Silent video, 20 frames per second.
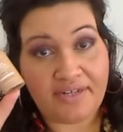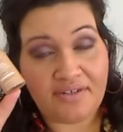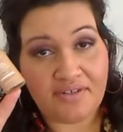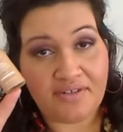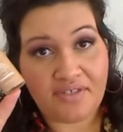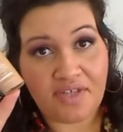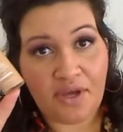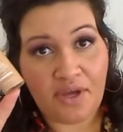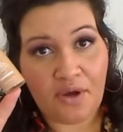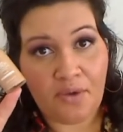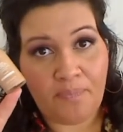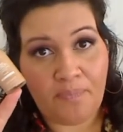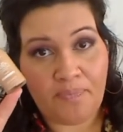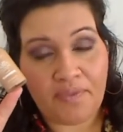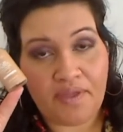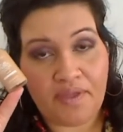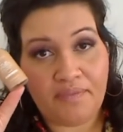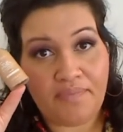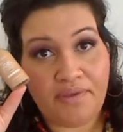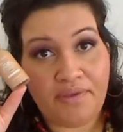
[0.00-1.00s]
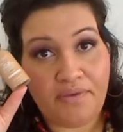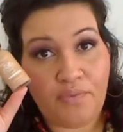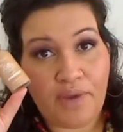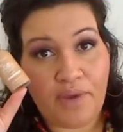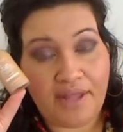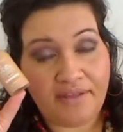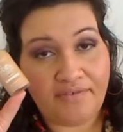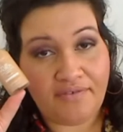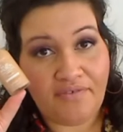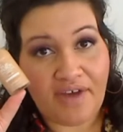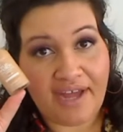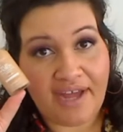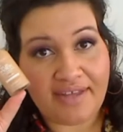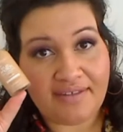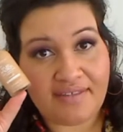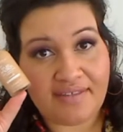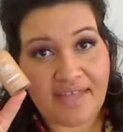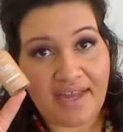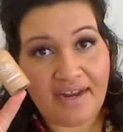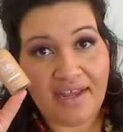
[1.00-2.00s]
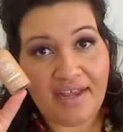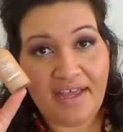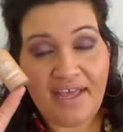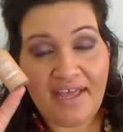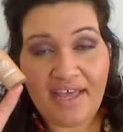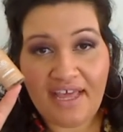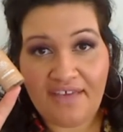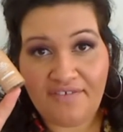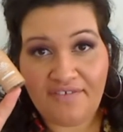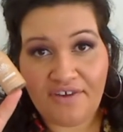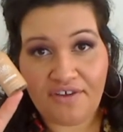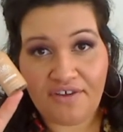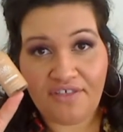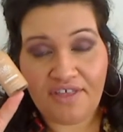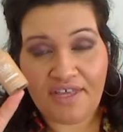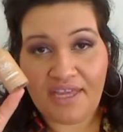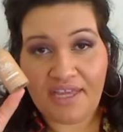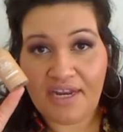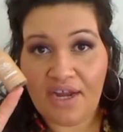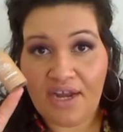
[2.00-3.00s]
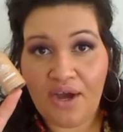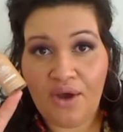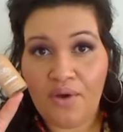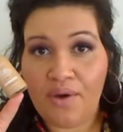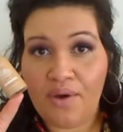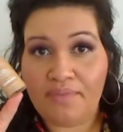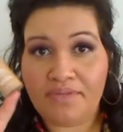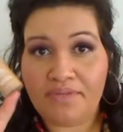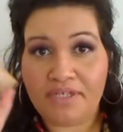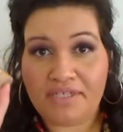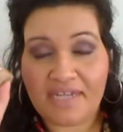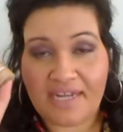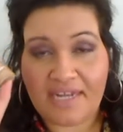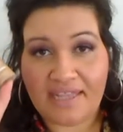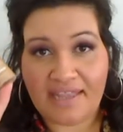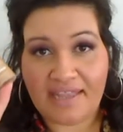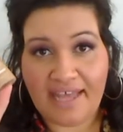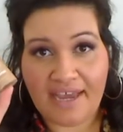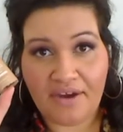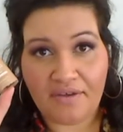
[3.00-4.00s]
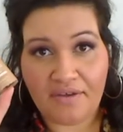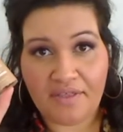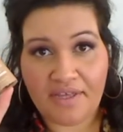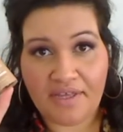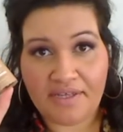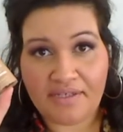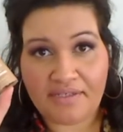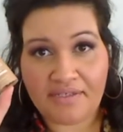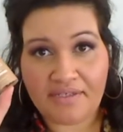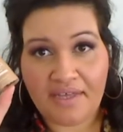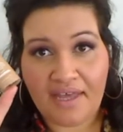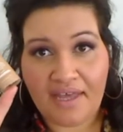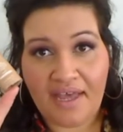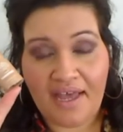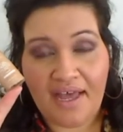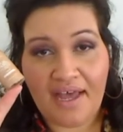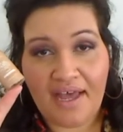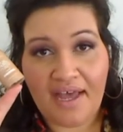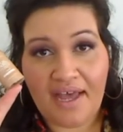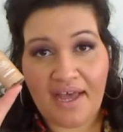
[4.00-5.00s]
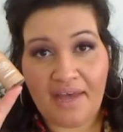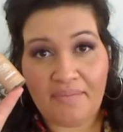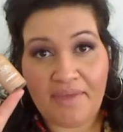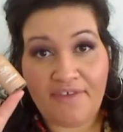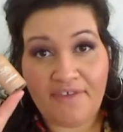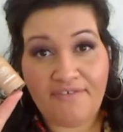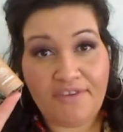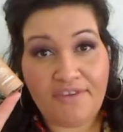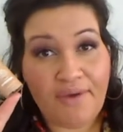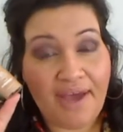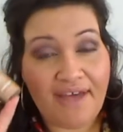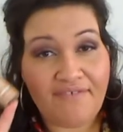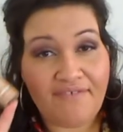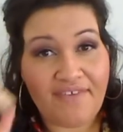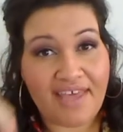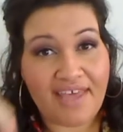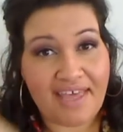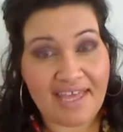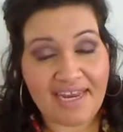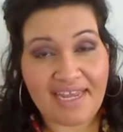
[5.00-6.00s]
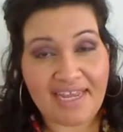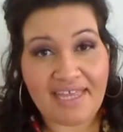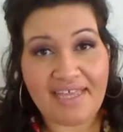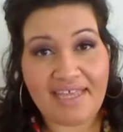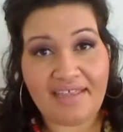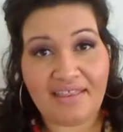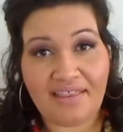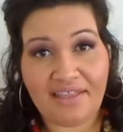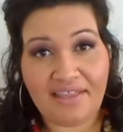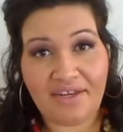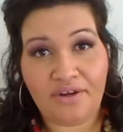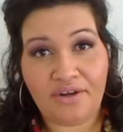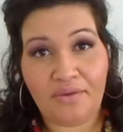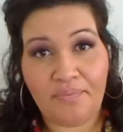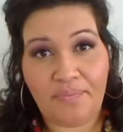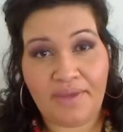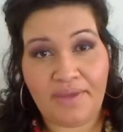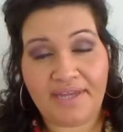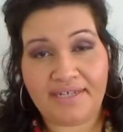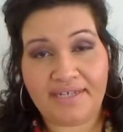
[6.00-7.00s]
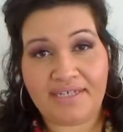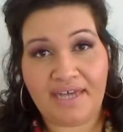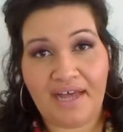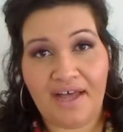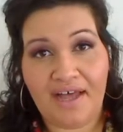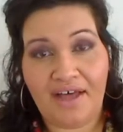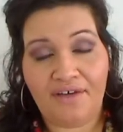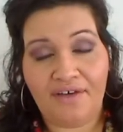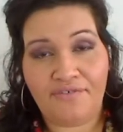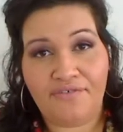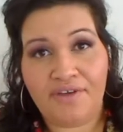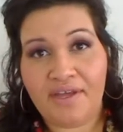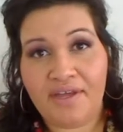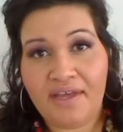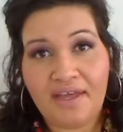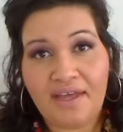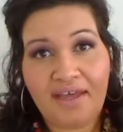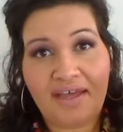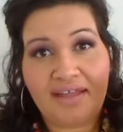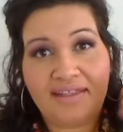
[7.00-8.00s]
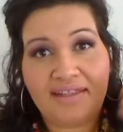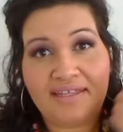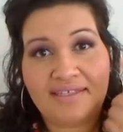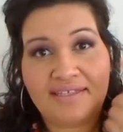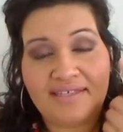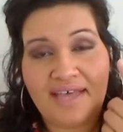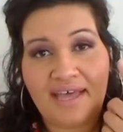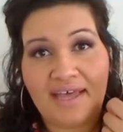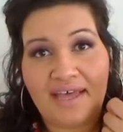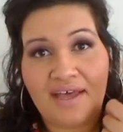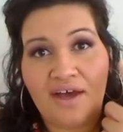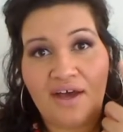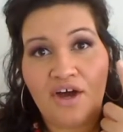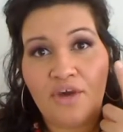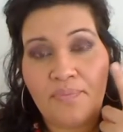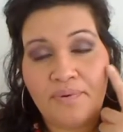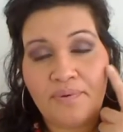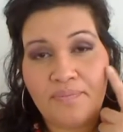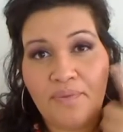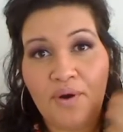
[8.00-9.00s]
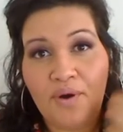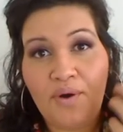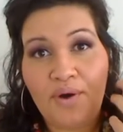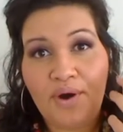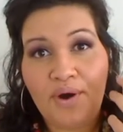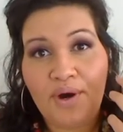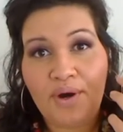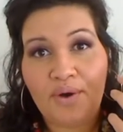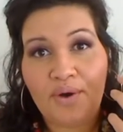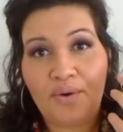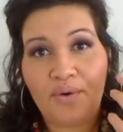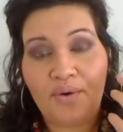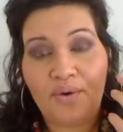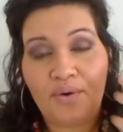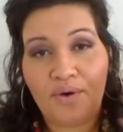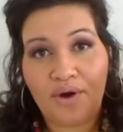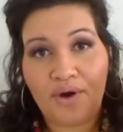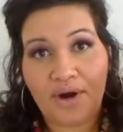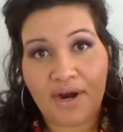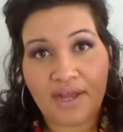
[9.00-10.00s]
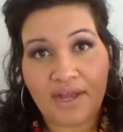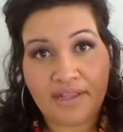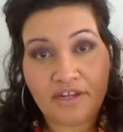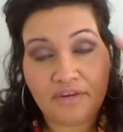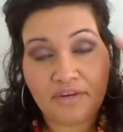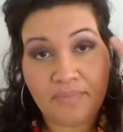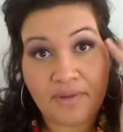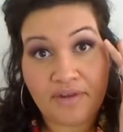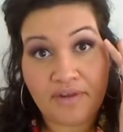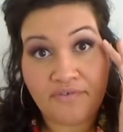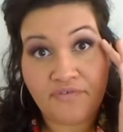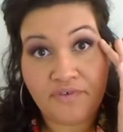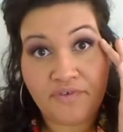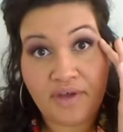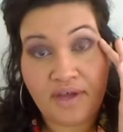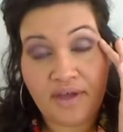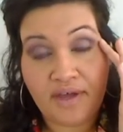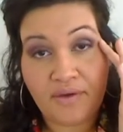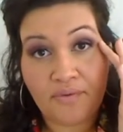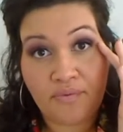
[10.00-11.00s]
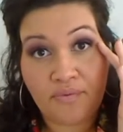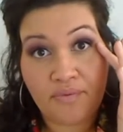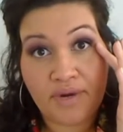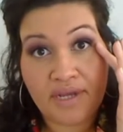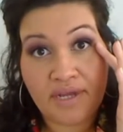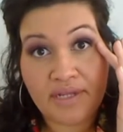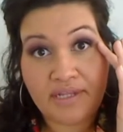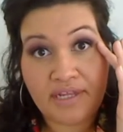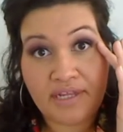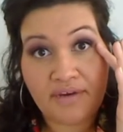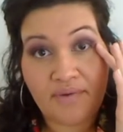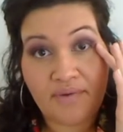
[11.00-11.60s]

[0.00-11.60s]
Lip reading: So be well advised that if you're thinking, oh, I'm just going to layer this, if you have any little bit of, let's say, open pore or a little bit of wrinkling